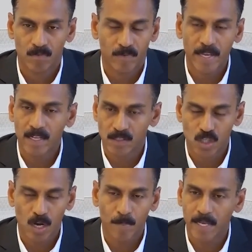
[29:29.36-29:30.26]
vehicle
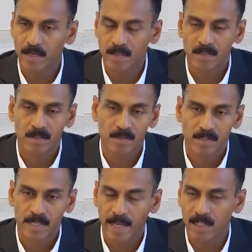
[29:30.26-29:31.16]
shopping,
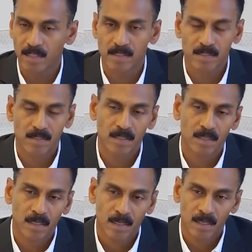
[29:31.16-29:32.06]
sales,
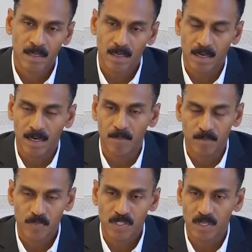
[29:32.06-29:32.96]

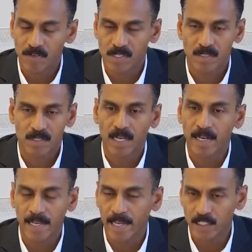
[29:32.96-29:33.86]
service,
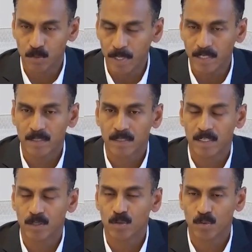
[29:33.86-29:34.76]
and engagement,
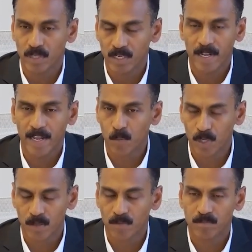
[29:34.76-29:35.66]
and truly
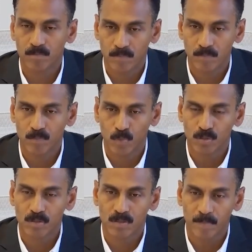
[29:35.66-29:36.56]
enable
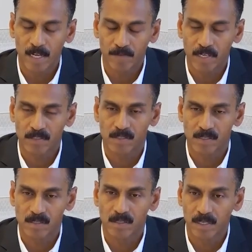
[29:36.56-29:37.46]
both the
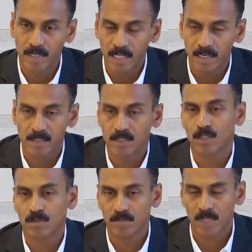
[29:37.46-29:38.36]
manufacturers and dealers,
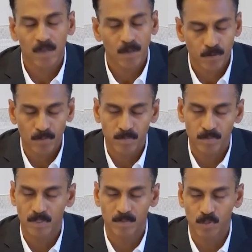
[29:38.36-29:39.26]
and also
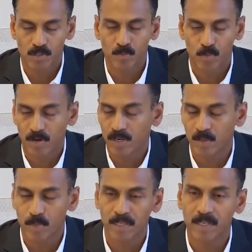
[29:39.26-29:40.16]
the most
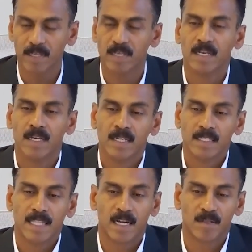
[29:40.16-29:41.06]
importantly, bringing
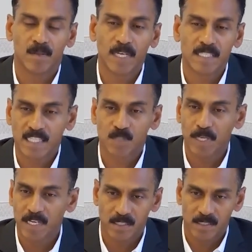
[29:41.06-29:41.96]
that the best
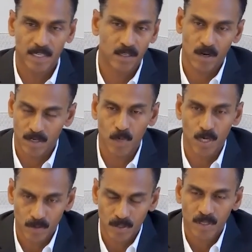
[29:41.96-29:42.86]
experience I talked
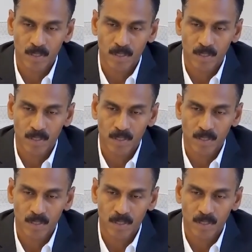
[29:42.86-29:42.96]
about,